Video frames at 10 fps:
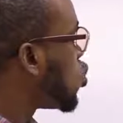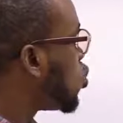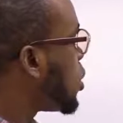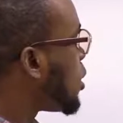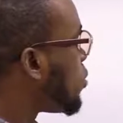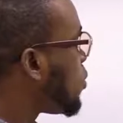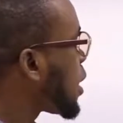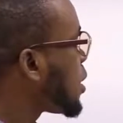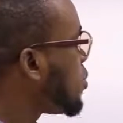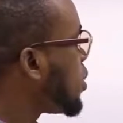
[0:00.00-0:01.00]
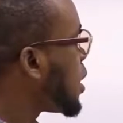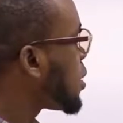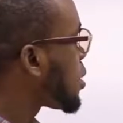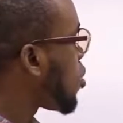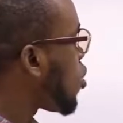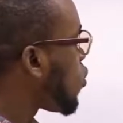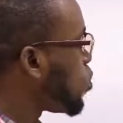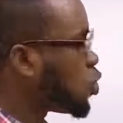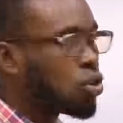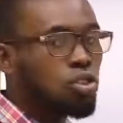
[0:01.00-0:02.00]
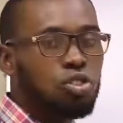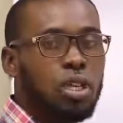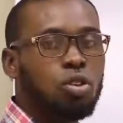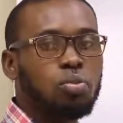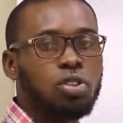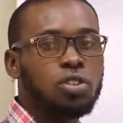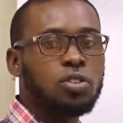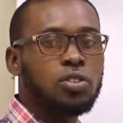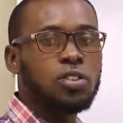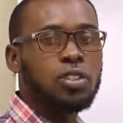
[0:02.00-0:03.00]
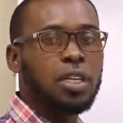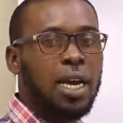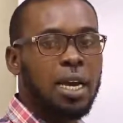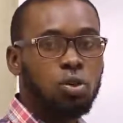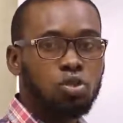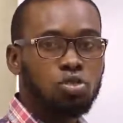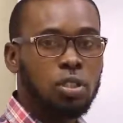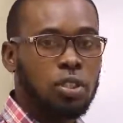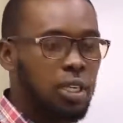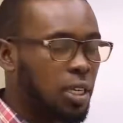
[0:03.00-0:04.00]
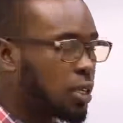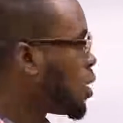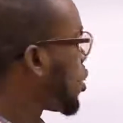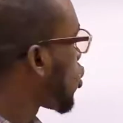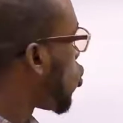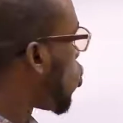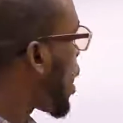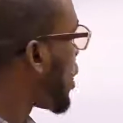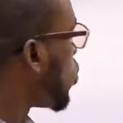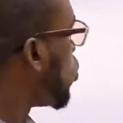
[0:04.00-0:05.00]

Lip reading: know the effectiveness of production and operation system. I go through it again. One, we